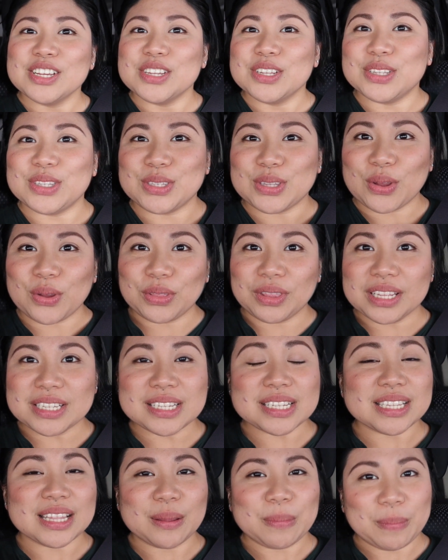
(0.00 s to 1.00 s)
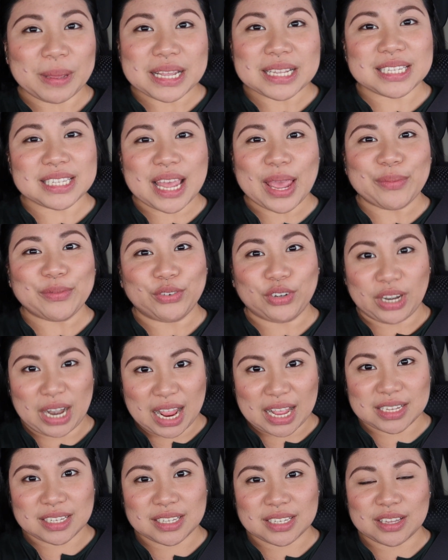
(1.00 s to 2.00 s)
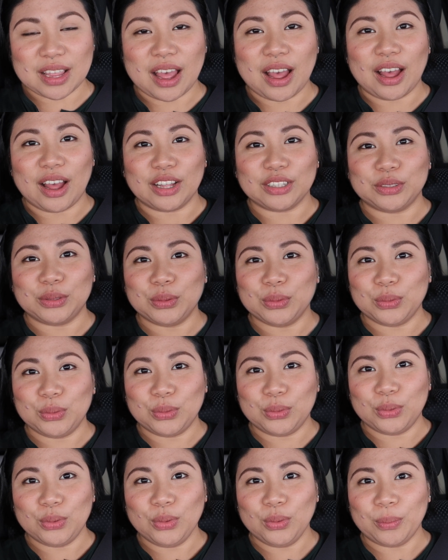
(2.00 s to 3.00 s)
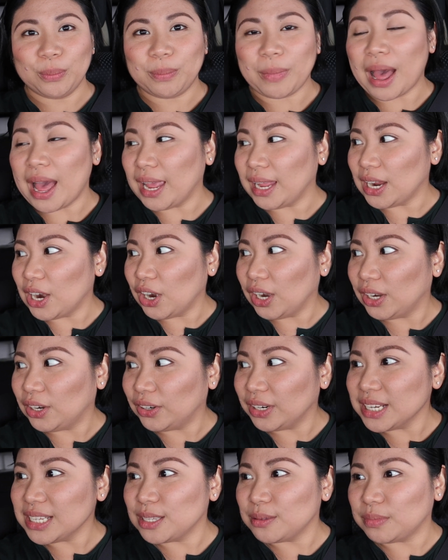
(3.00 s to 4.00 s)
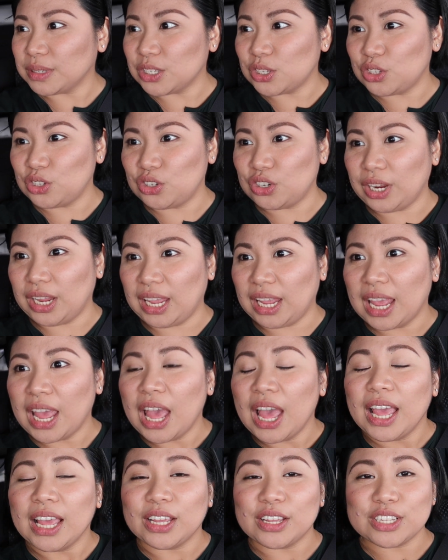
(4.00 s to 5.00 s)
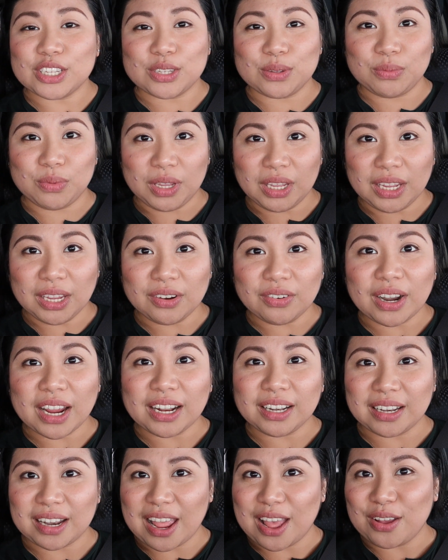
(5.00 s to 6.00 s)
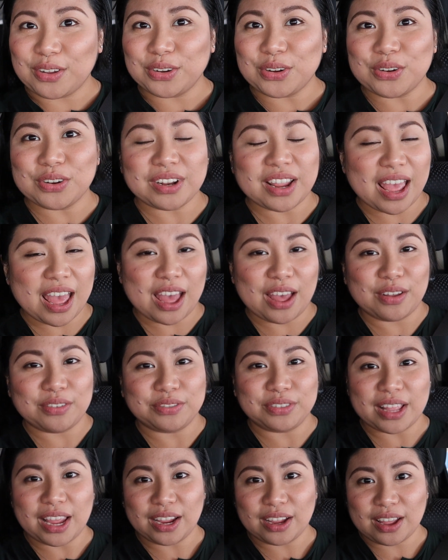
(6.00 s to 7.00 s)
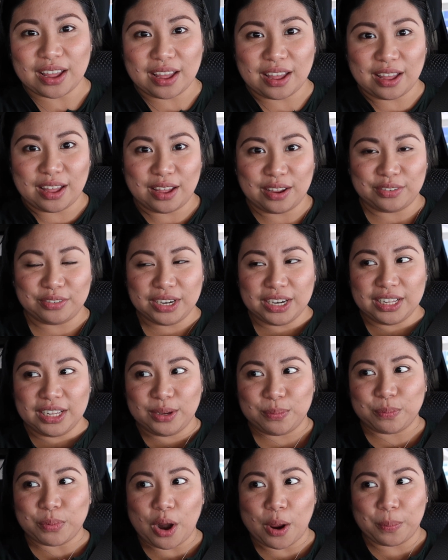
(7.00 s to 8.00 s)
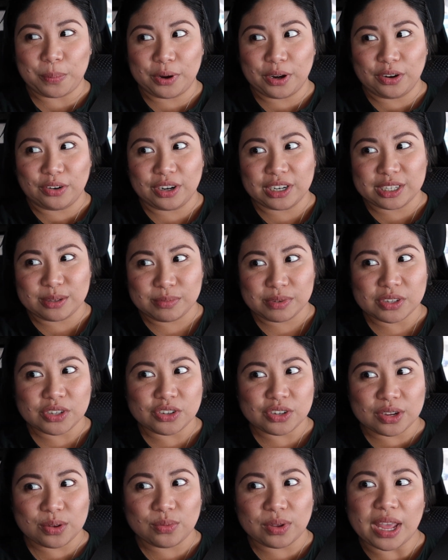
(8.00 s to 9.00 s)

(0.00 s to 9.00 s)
Yeah. So this is the best time for us uh, to buy our Christmas tree. Exactly. Because we right now don't have like a really proper Christmas tree.